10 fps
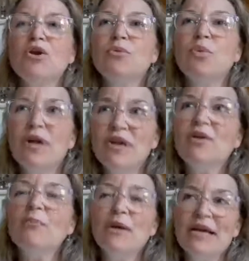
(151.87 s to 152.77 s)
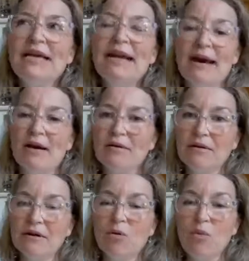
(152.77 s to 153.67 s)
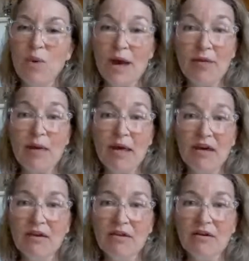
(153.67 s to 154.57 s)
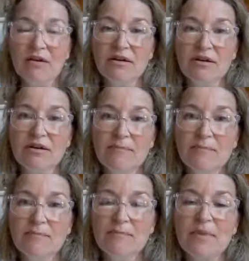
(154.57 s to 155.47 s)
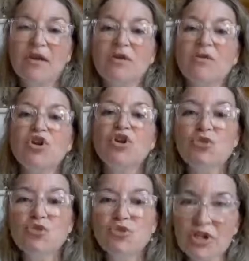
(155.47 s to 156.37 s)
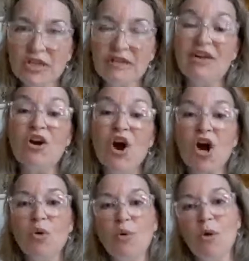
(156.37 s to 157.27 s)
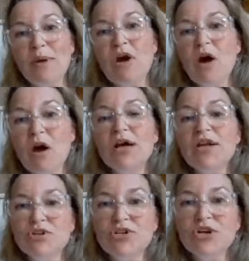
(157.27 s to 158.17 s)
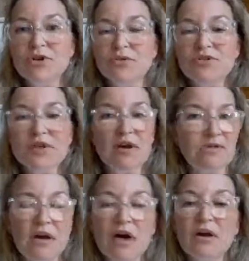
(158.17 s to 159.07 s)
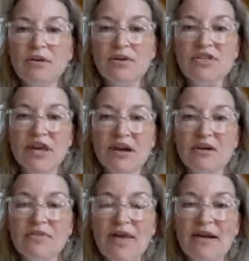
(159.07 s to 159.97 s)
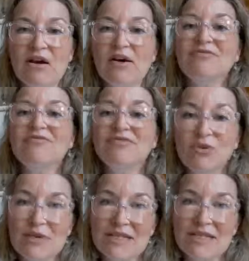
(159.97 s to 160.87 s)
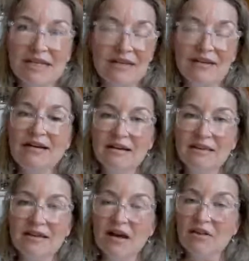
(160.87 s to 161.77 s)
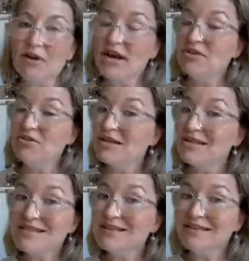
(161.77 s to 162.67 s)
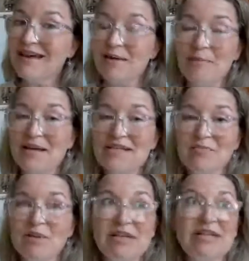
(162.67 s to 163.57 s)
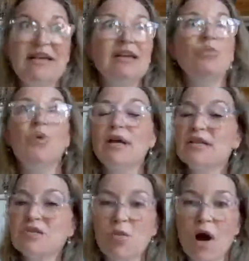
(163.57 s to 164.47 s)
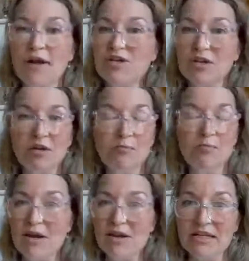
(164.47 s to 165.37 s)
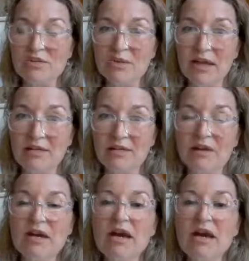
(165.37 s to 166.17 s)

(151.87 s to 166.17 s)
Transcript: When you're picking out a white paint color, usually there are what we call undertones, other colors there that are influencing the color. And you can see that by simply taking one swatch and comparing it to another.